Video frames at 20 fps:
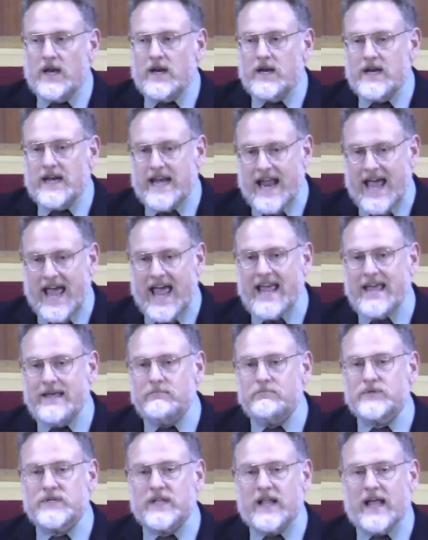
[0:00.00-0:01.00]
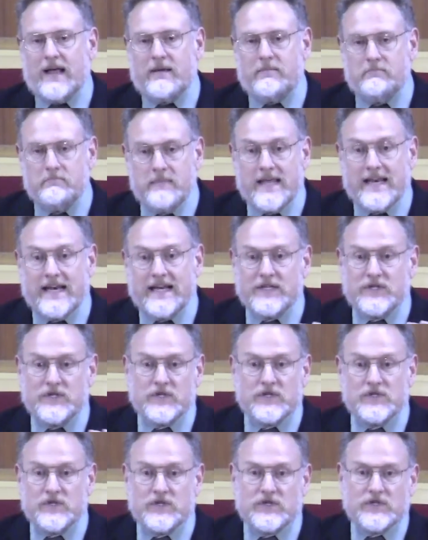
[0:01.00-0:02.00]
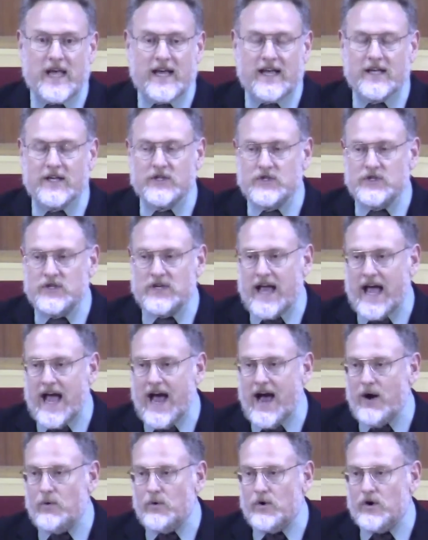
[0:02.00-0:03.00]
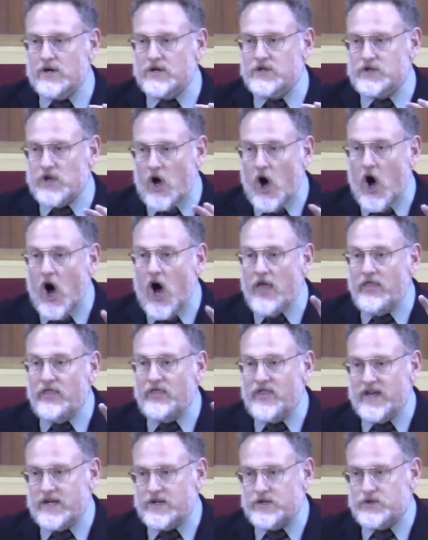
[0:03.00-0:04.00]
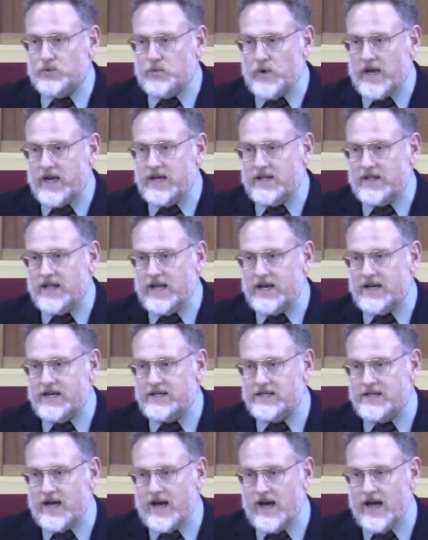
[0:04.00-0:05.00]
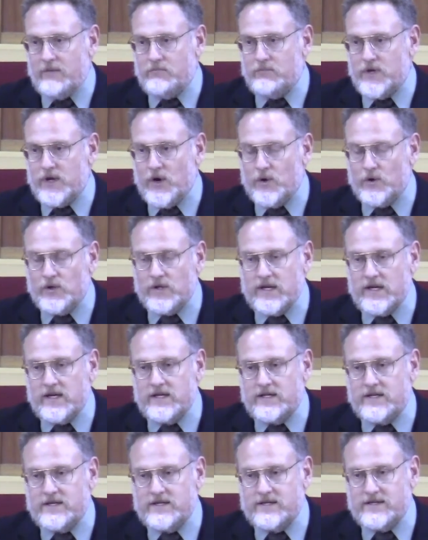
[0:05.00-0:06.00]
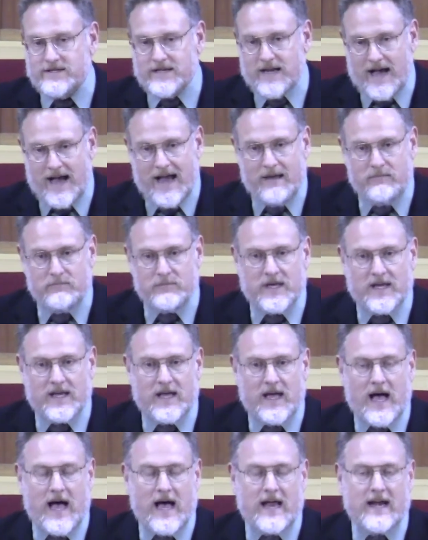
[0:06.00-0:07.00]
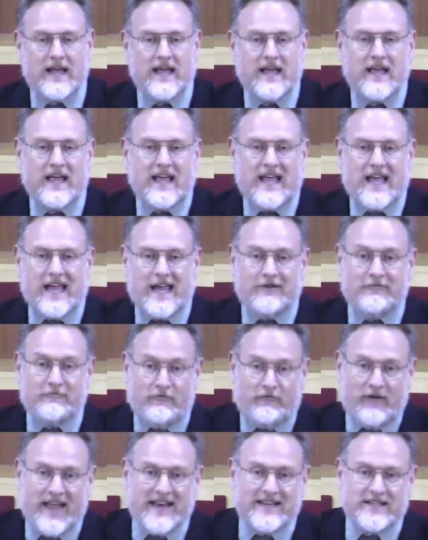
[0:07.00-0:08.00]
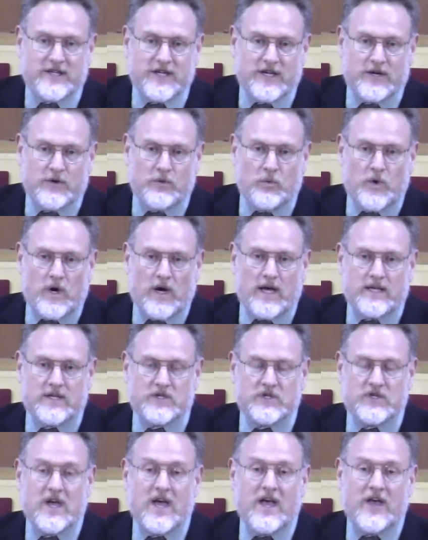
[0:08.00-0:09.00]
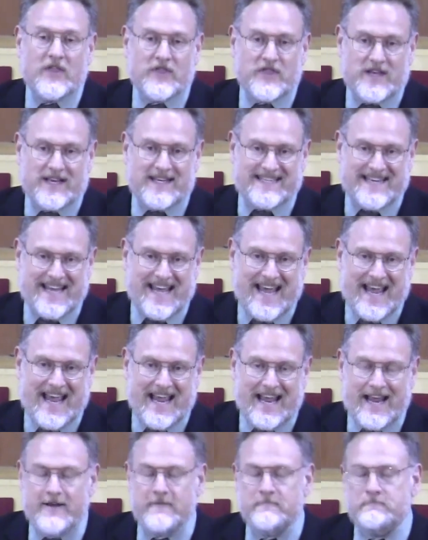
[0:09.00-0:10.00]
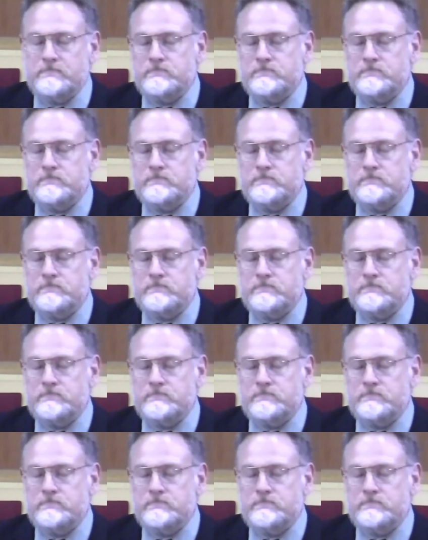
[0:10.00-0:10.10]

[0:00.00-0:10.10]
names like minutes and seconds and hours on this regulated time. The only time that God invented was the day